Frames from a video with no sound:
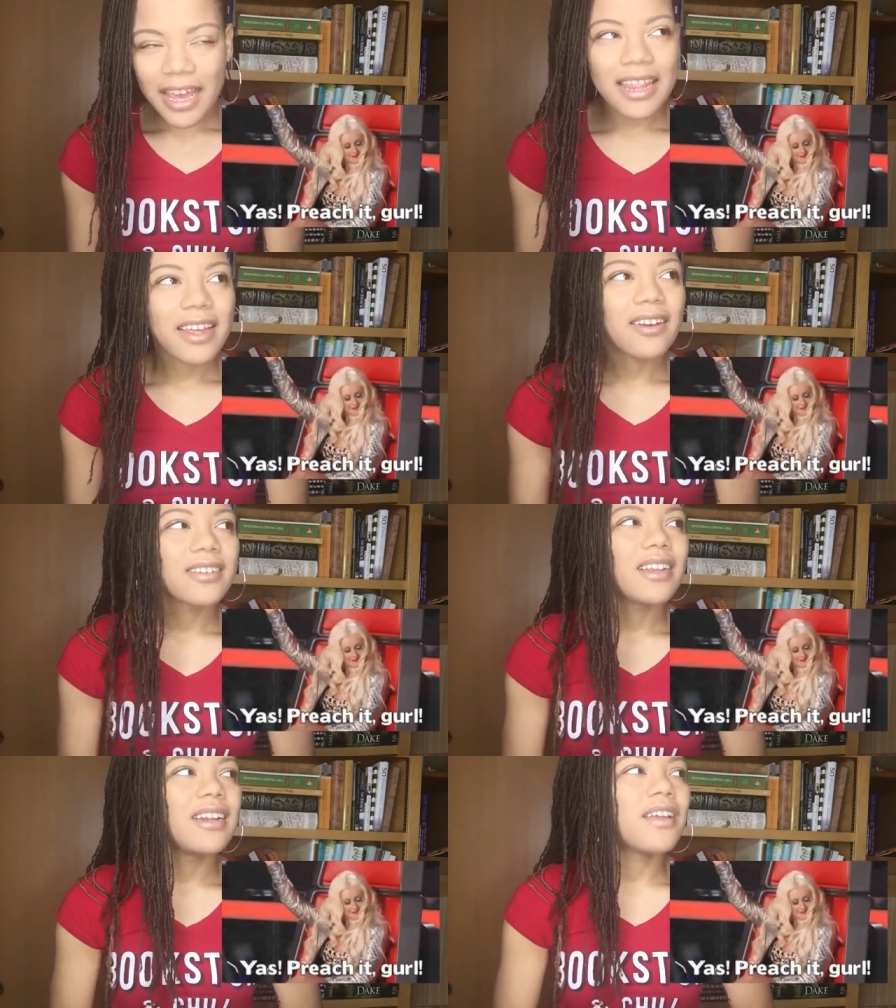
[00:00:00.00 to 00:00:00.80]
And
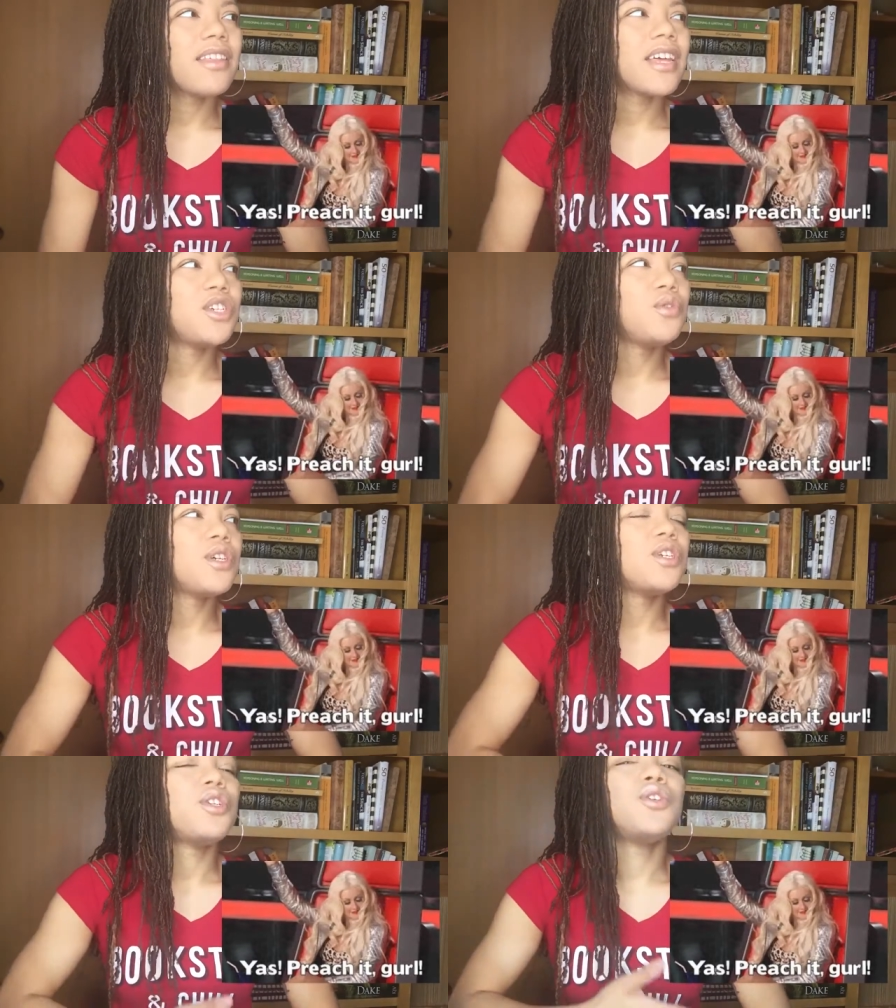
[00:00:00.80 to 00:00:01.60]
there's nothing that you
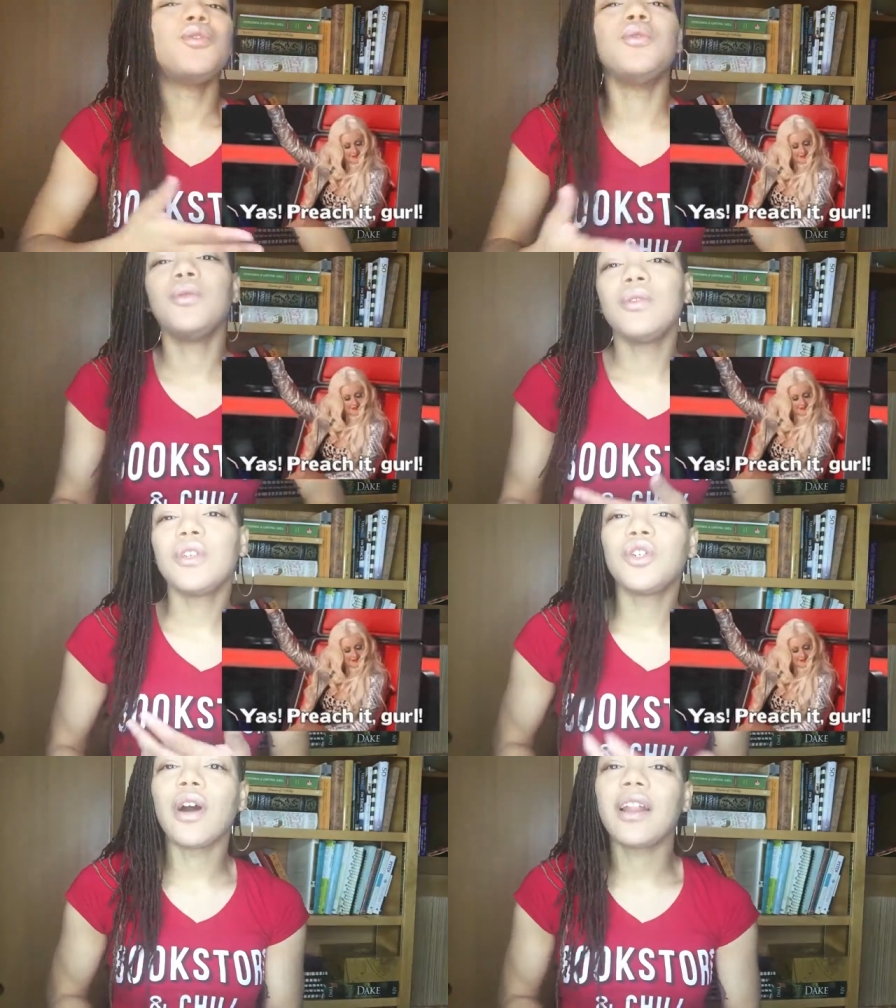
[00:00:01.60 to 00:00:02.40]
can do
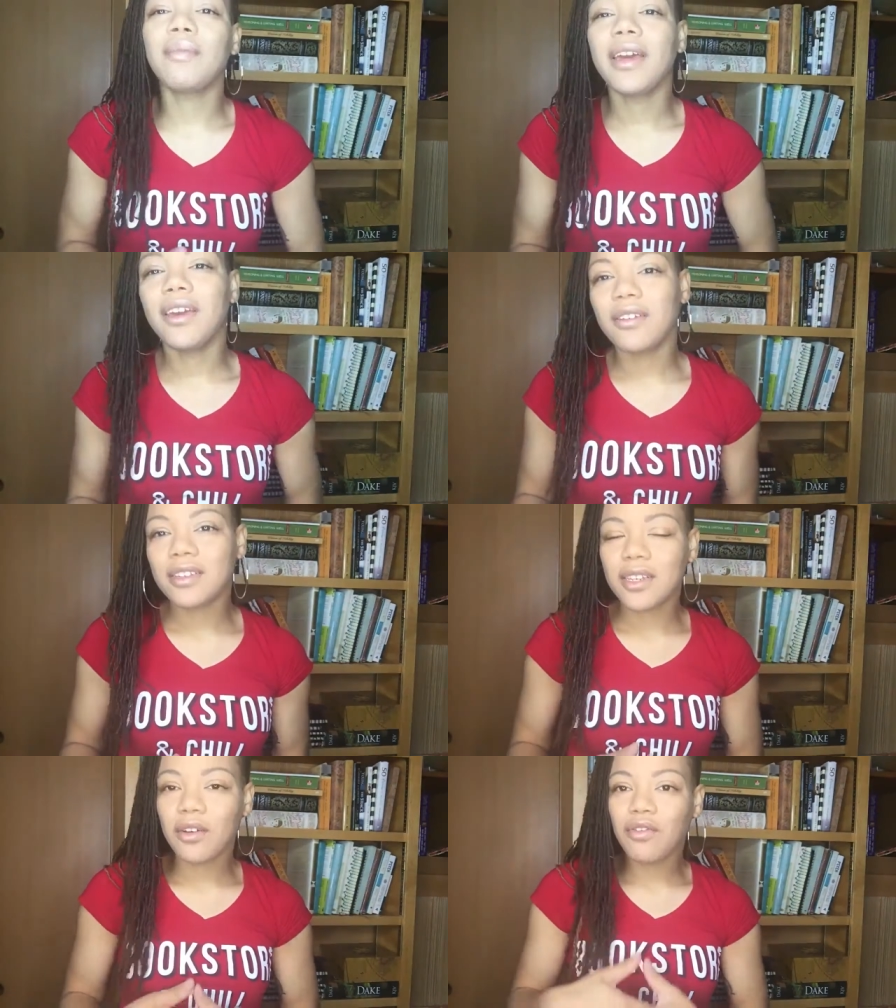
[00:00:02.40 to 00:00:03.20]
to try to make
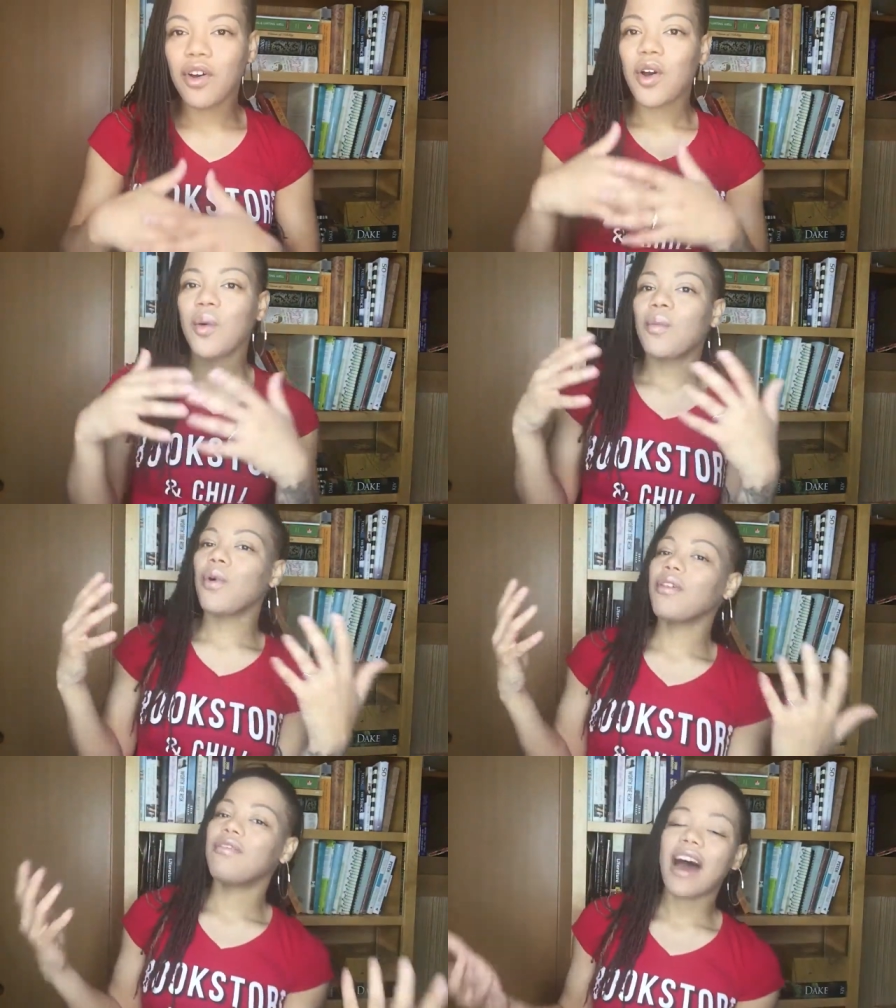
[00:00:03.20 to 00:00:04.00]
yourself
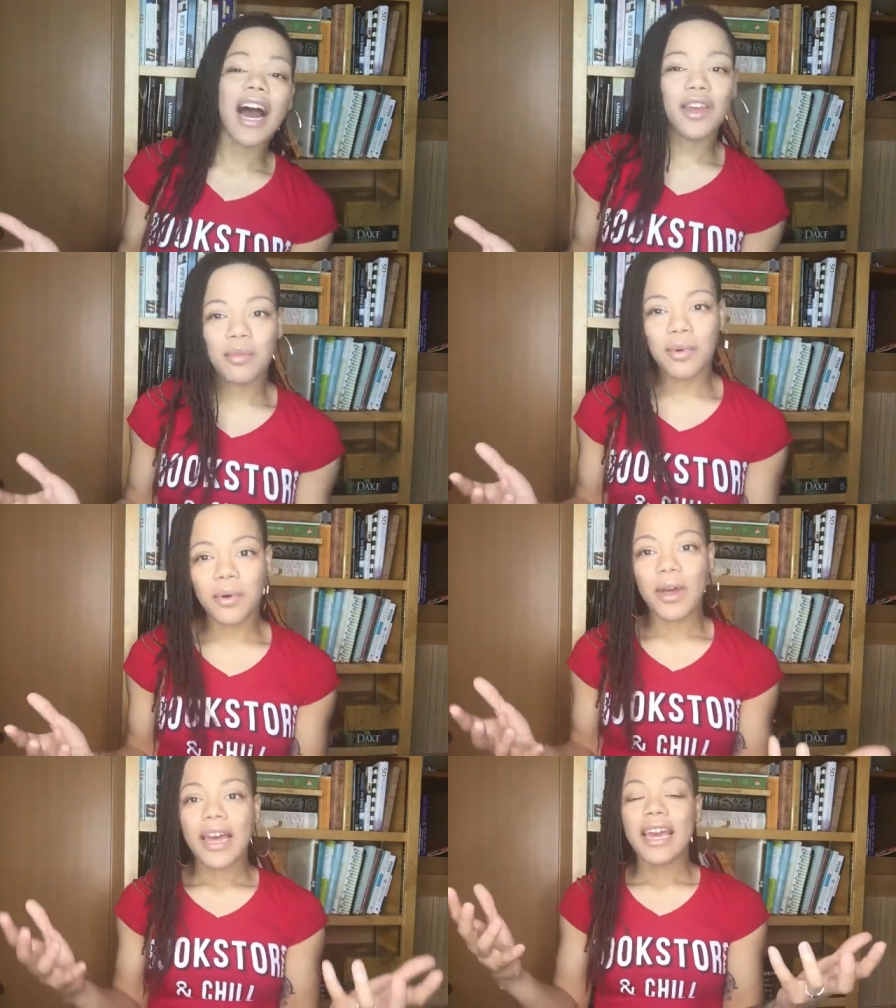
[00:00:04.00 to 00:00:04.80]
more valuable.